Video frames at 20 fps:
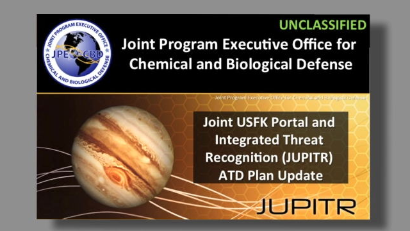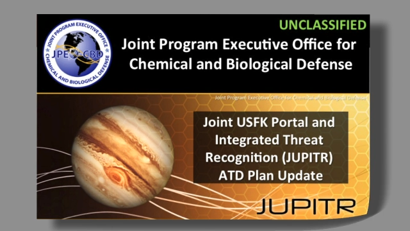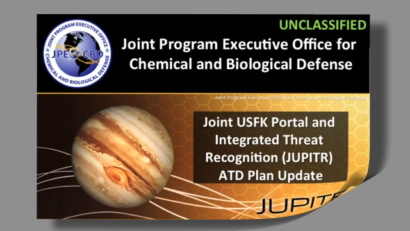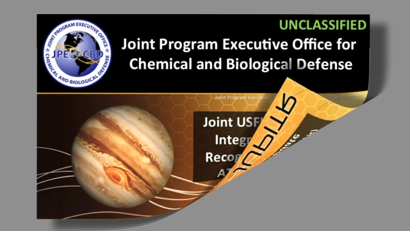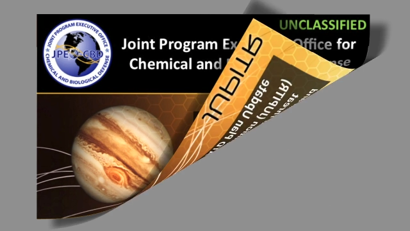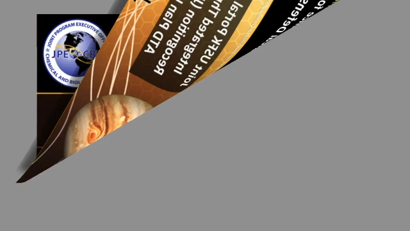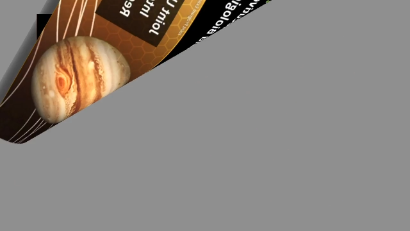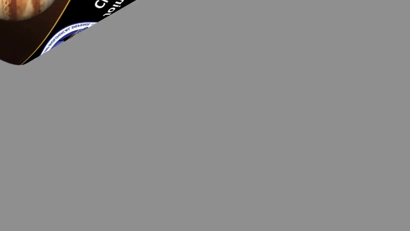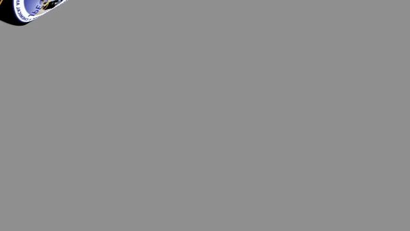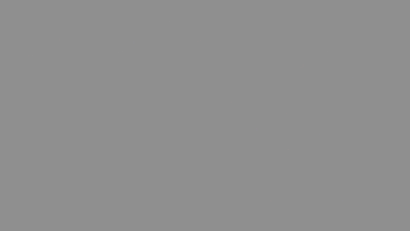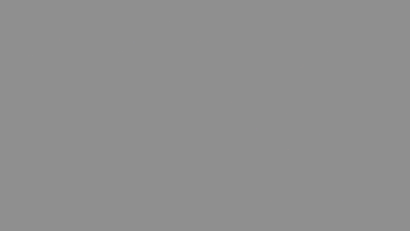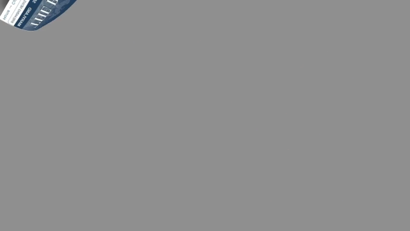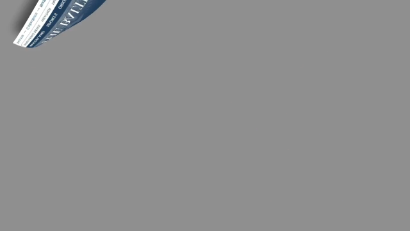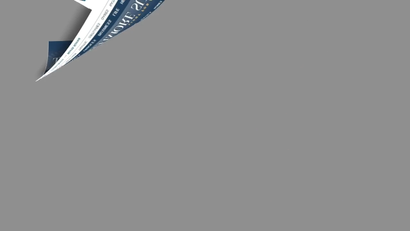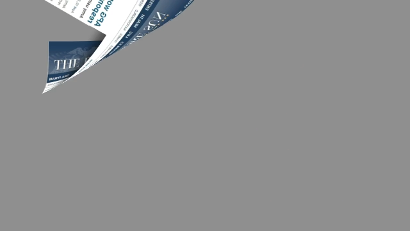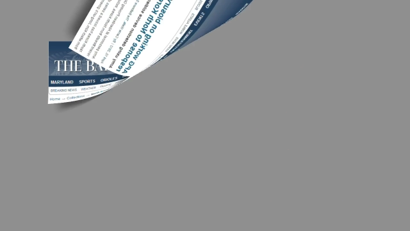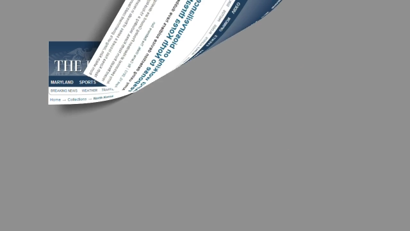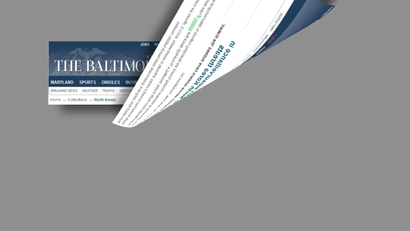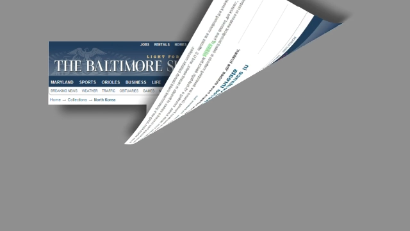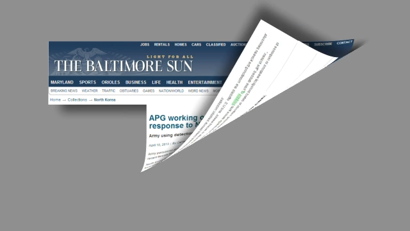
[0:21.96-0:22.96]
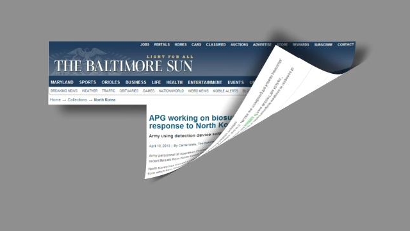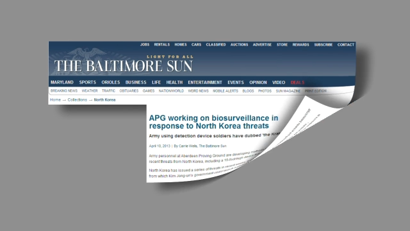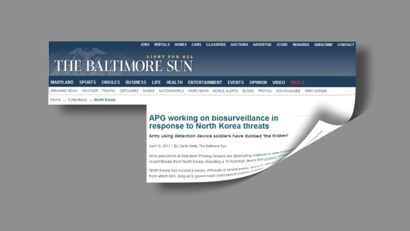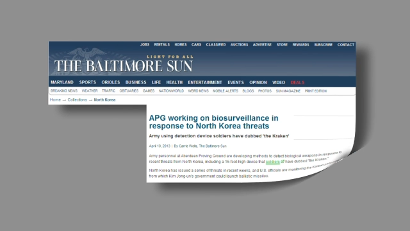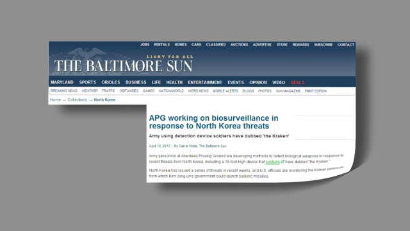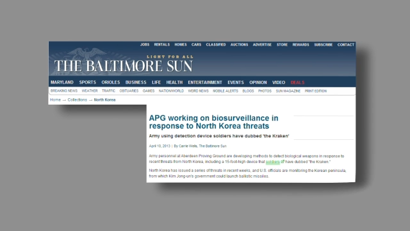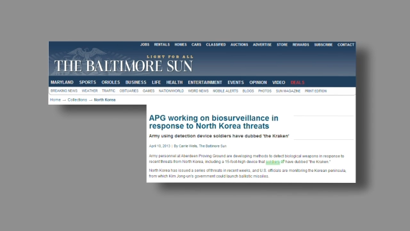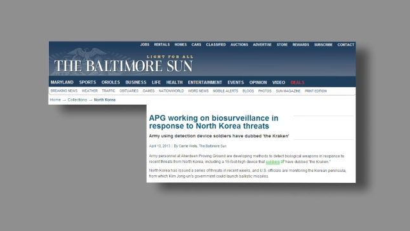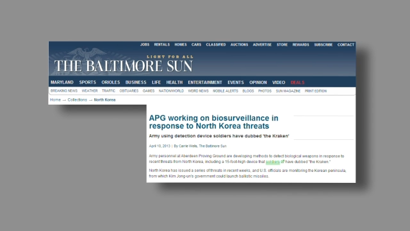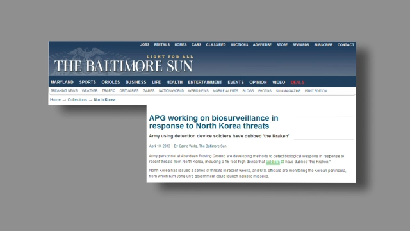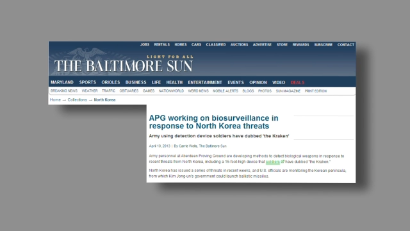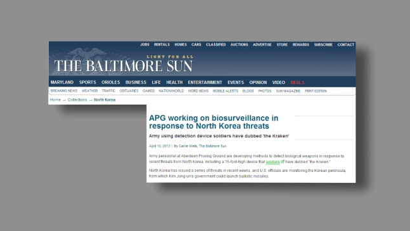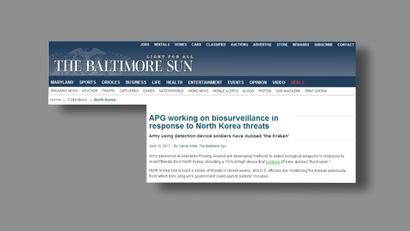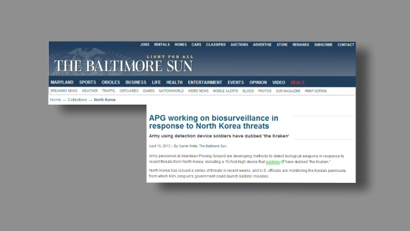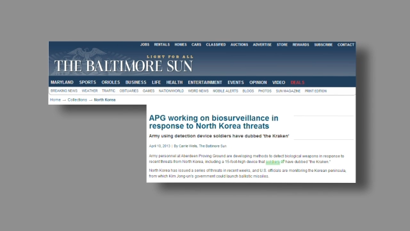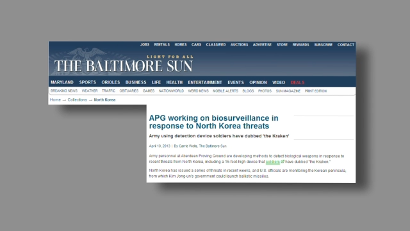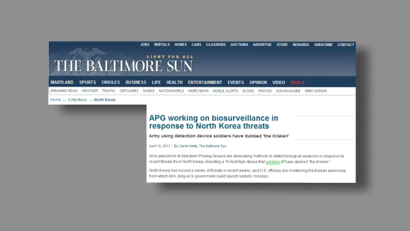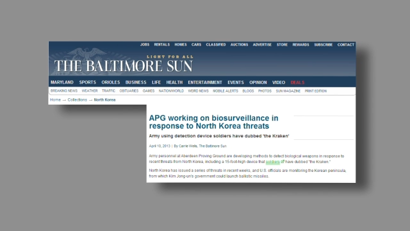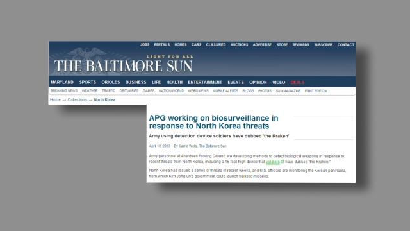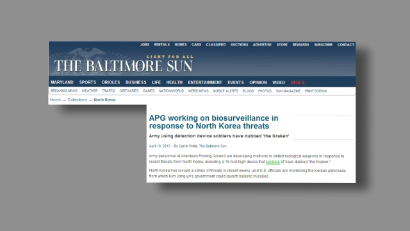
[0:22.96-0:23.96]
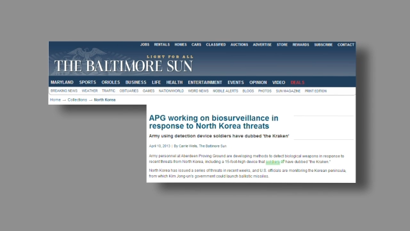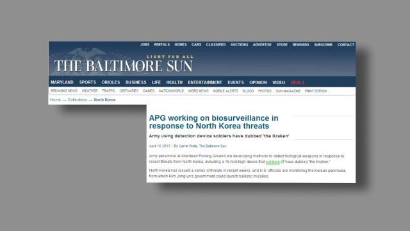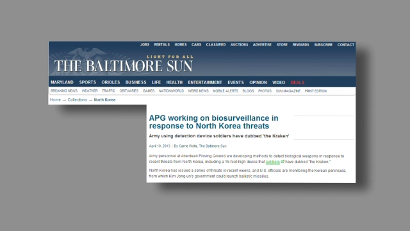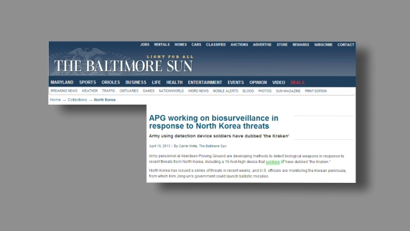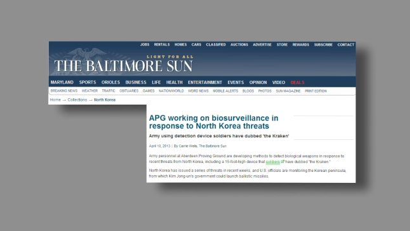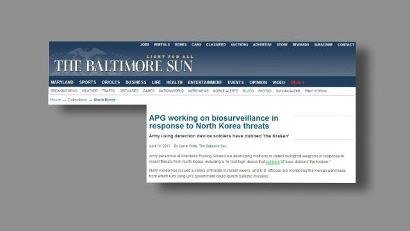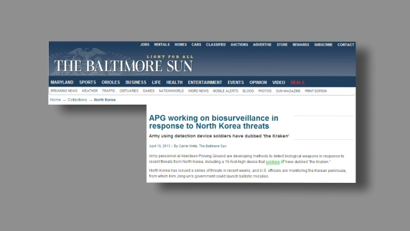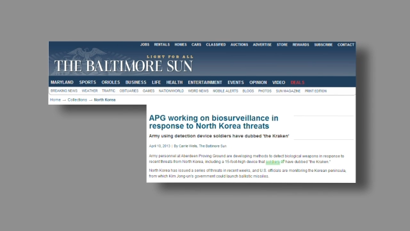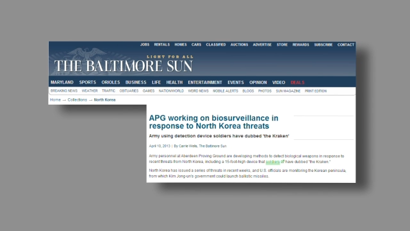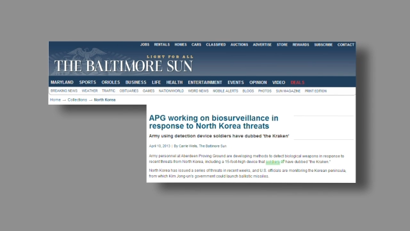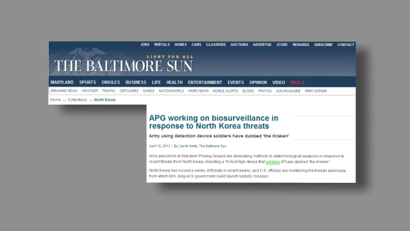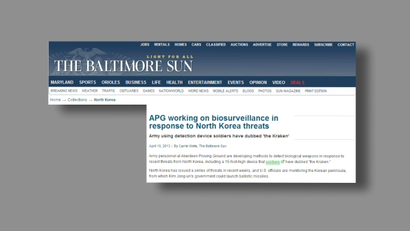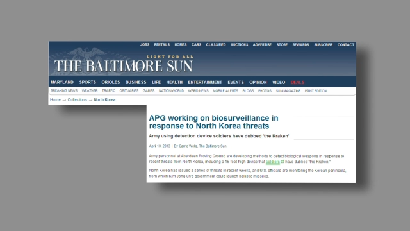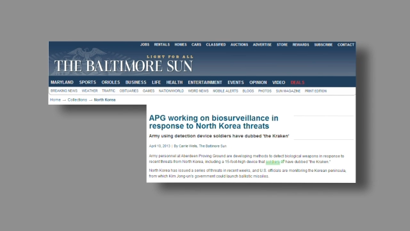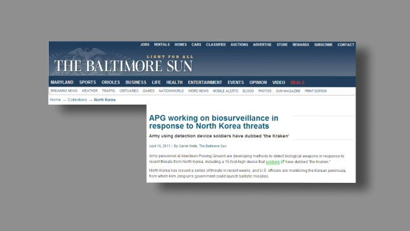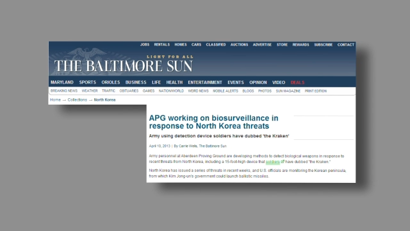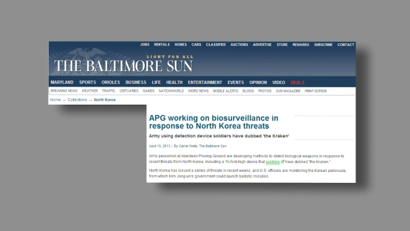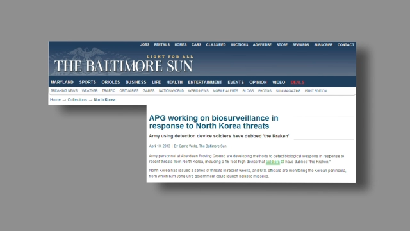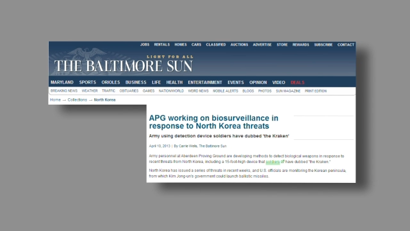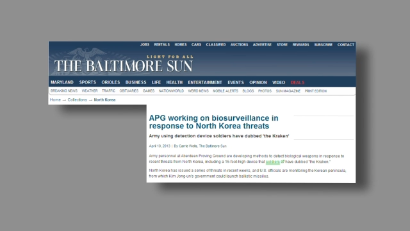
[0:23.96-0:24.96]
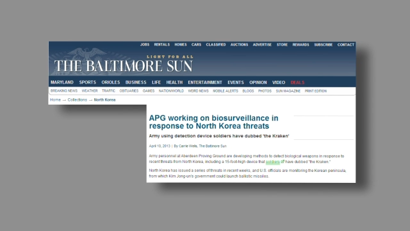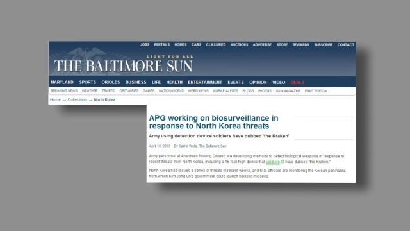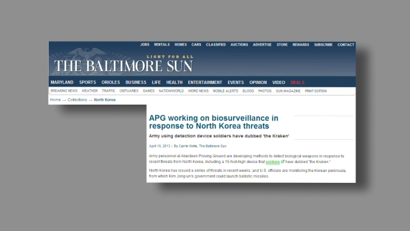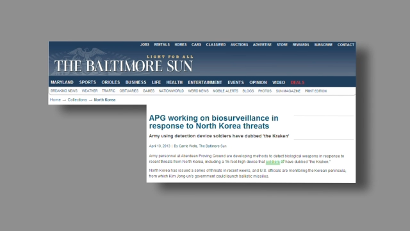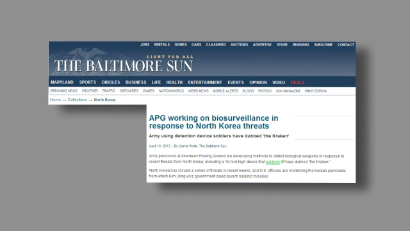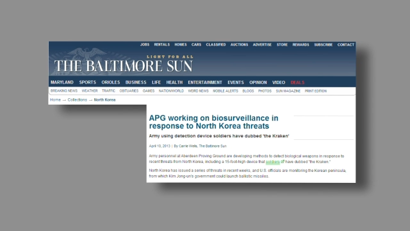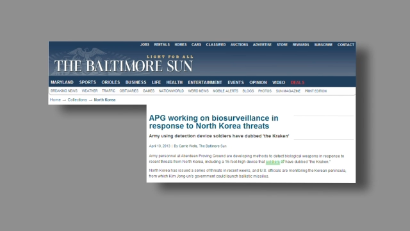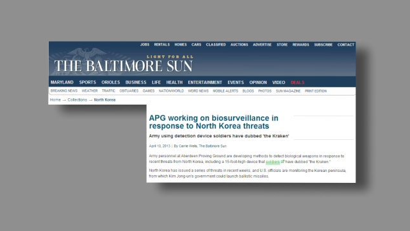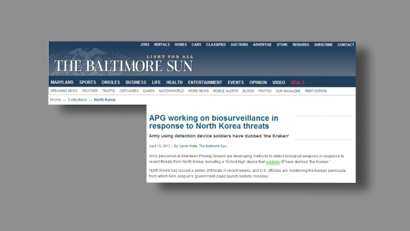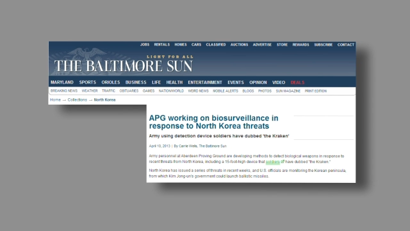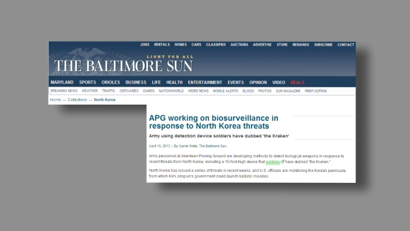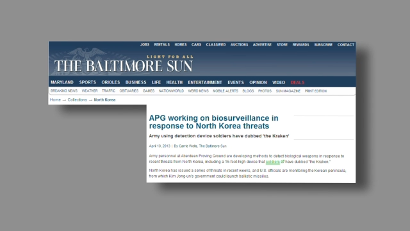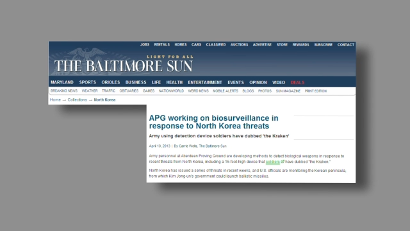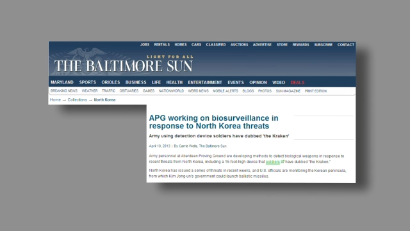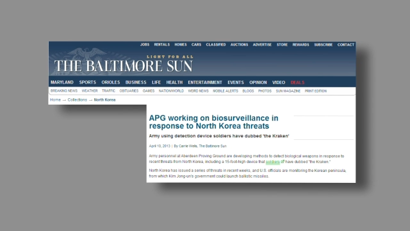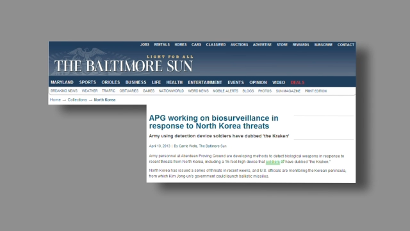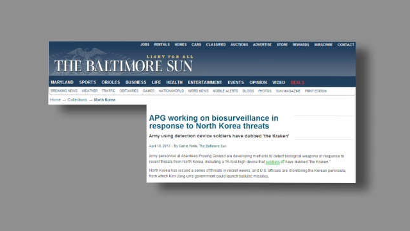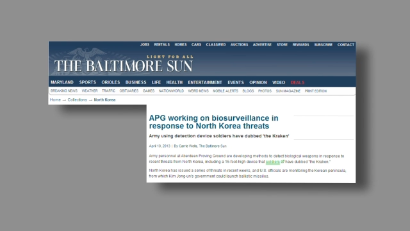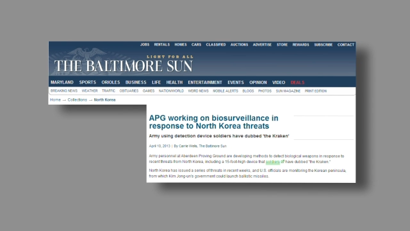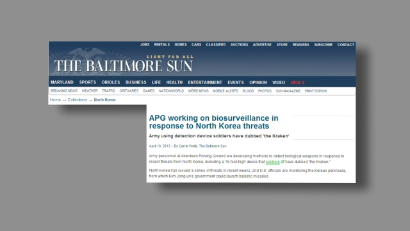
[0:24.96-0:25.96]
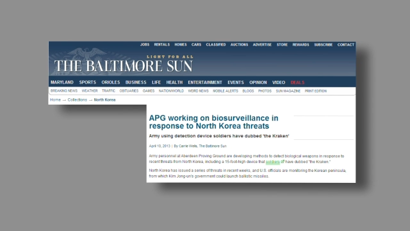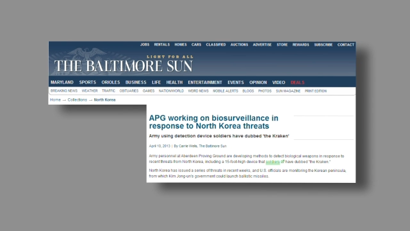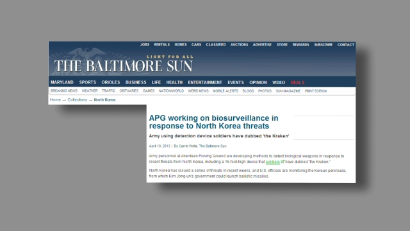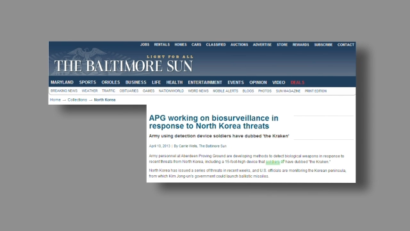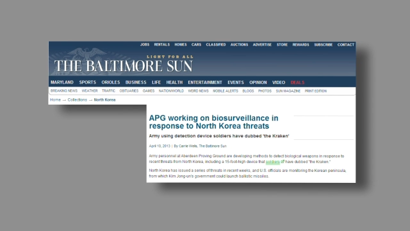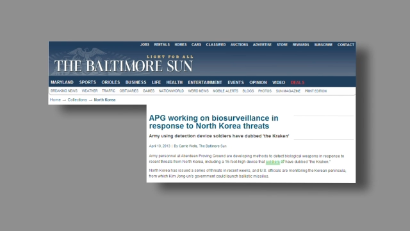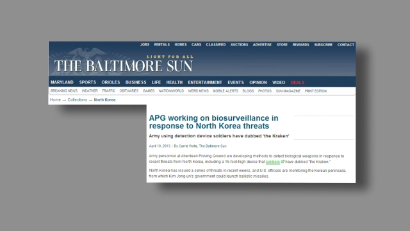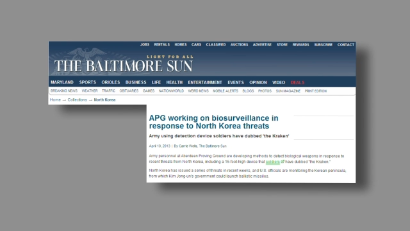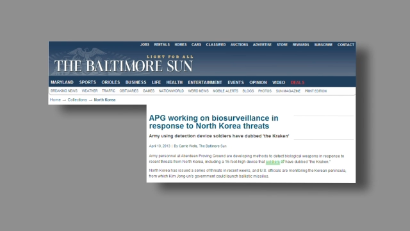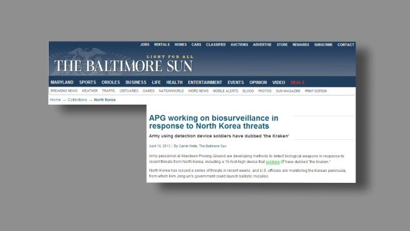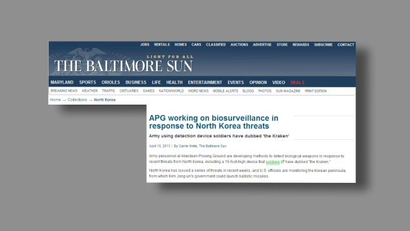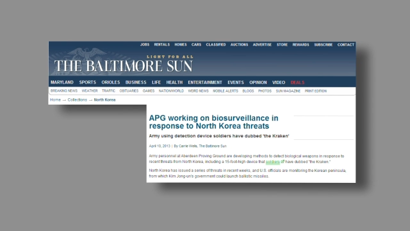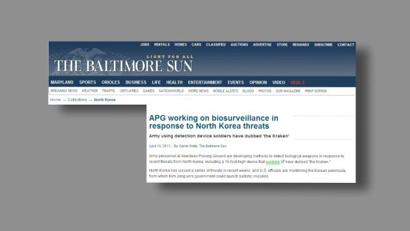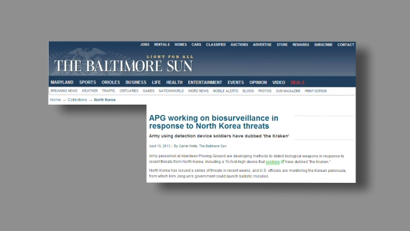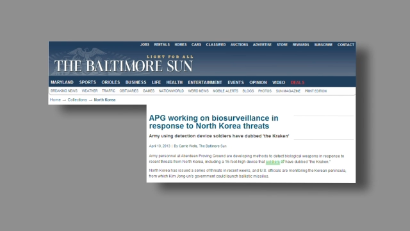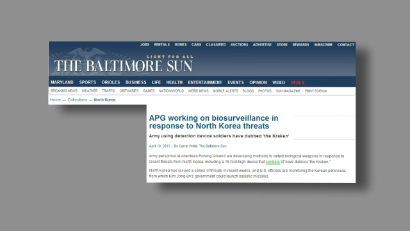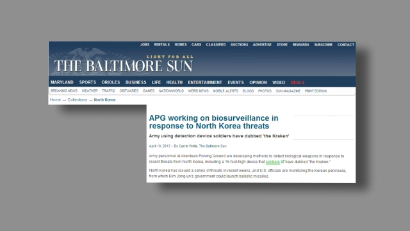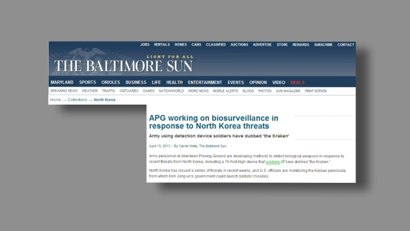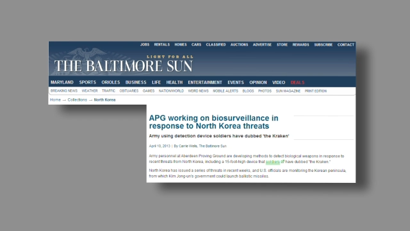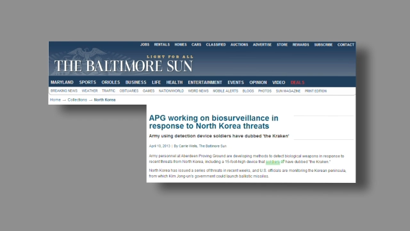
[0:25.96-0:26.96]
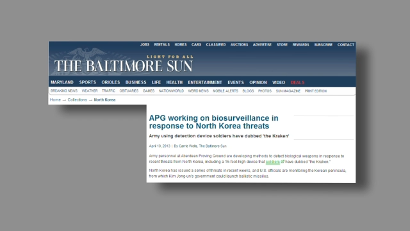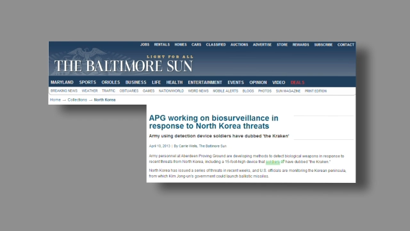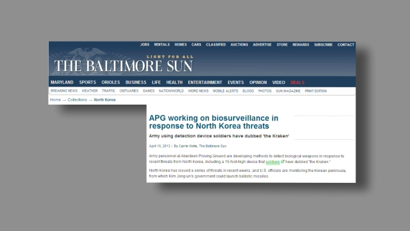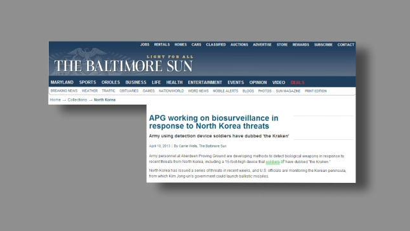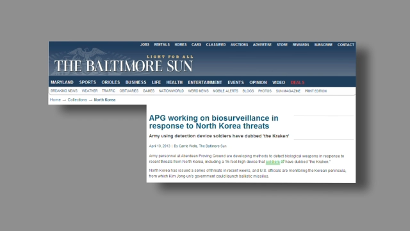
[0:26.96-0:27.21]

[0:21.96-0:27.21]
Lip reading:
No face is visible, so there are no lips to read.